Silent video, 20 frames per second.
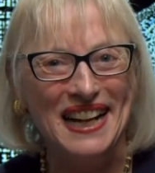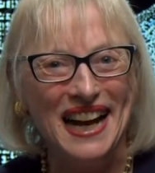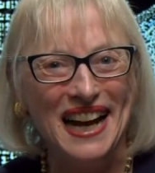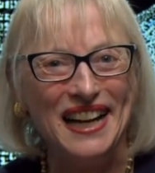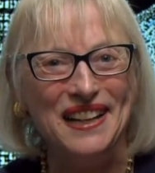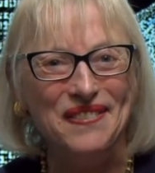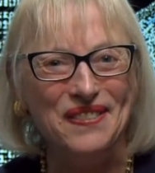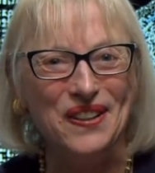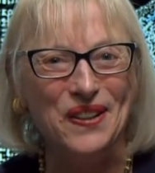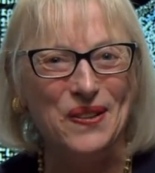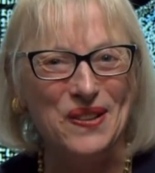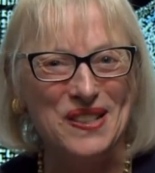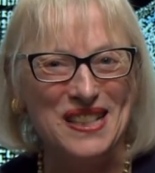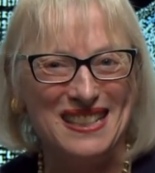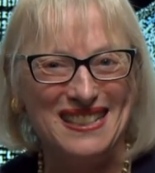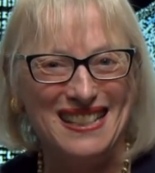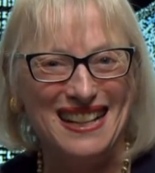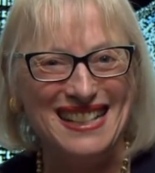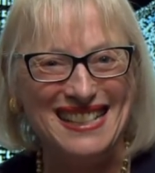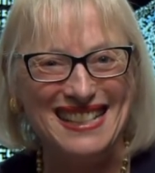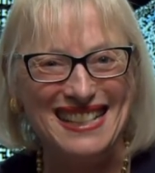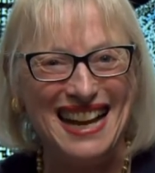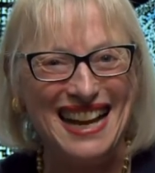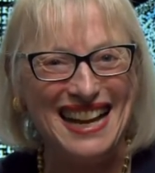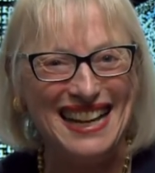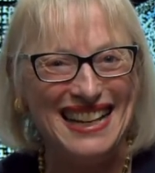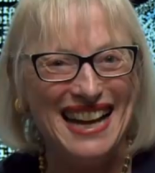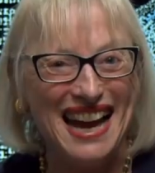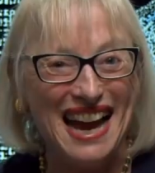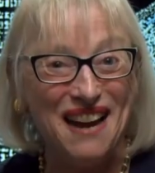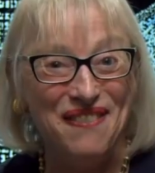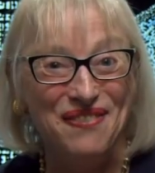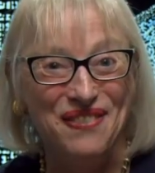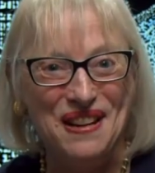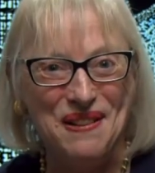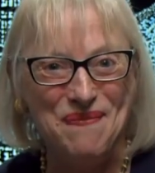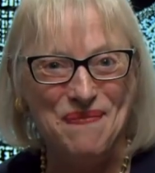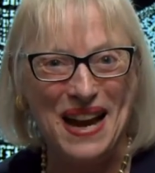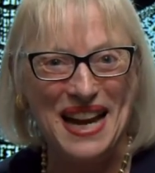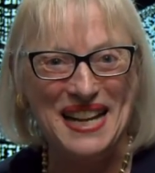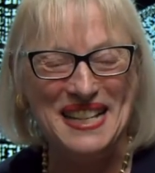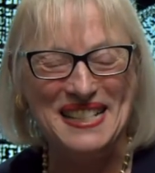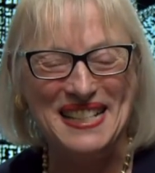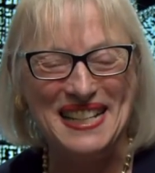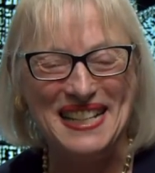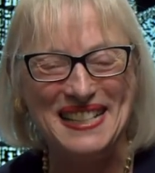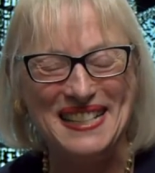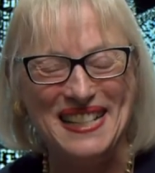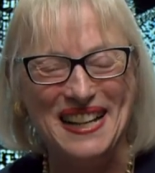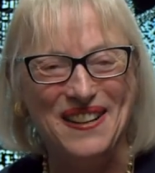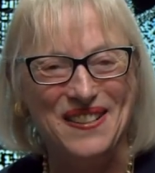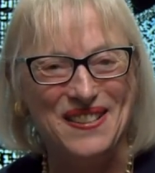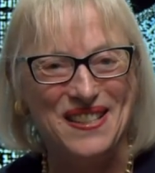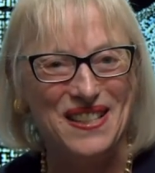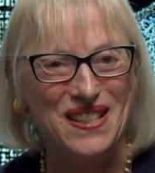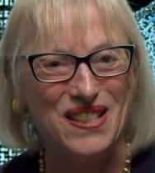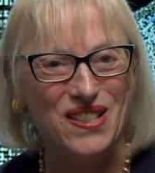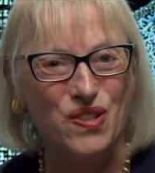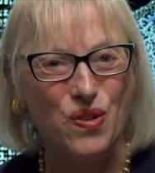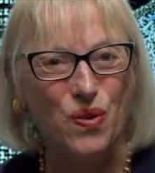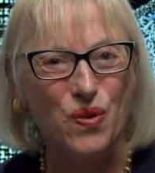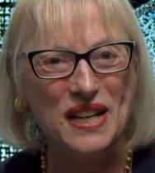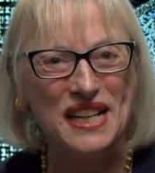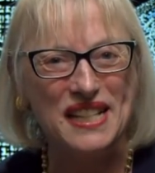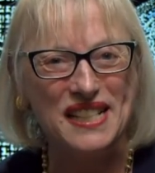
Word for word: And of course, as I say, every painting tells a story.